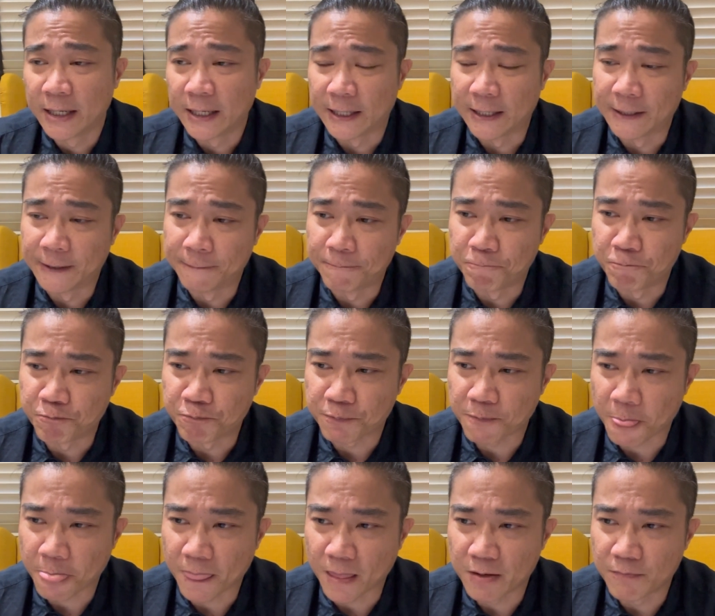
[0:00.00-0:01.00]

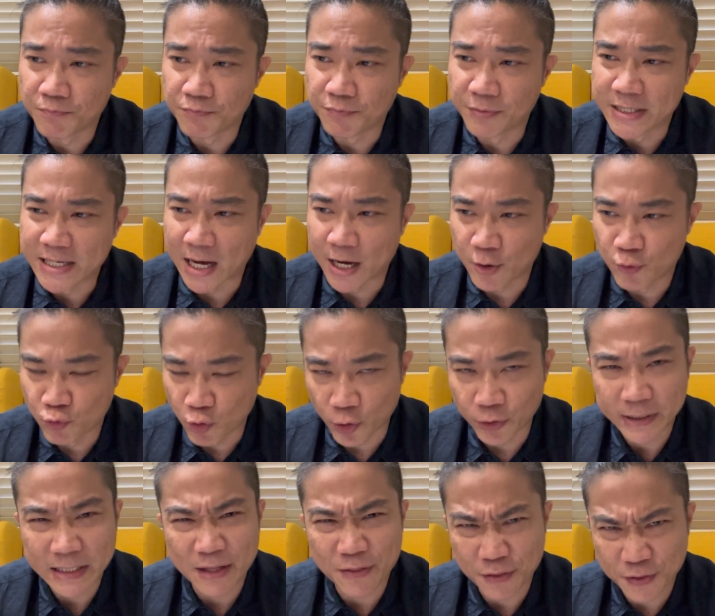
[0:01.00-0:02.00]
The
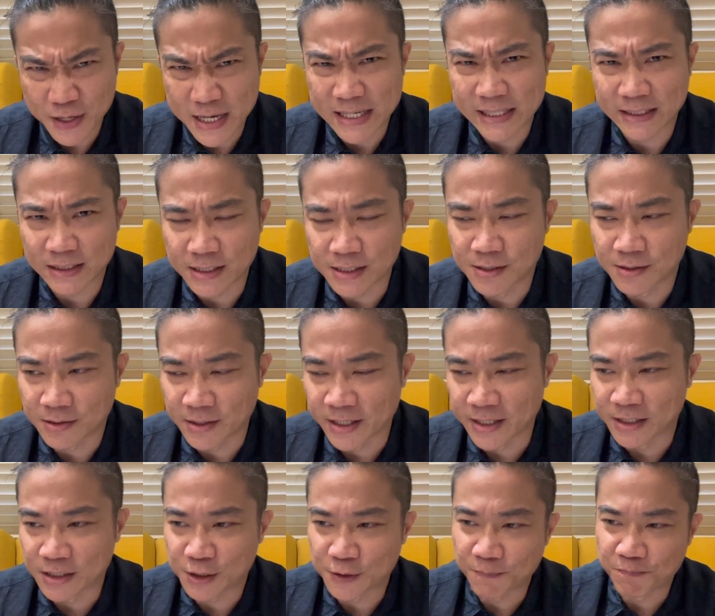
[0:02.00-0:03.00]
ironic thing is
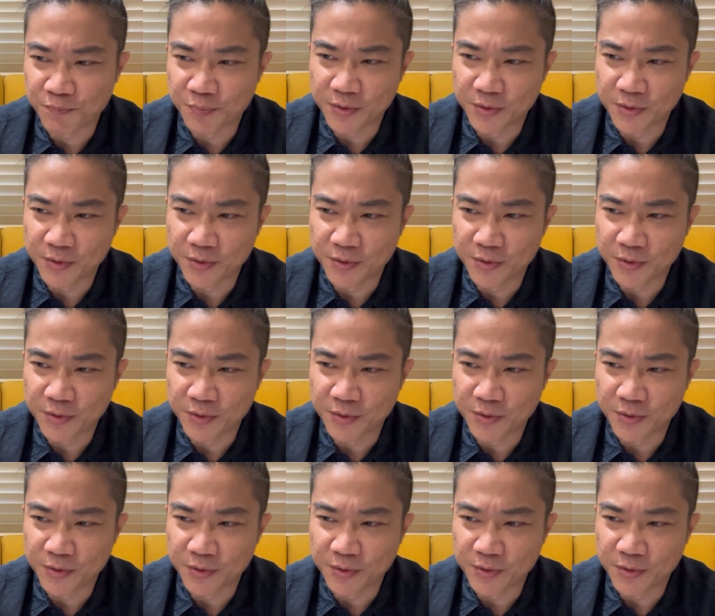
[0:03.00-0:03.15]
that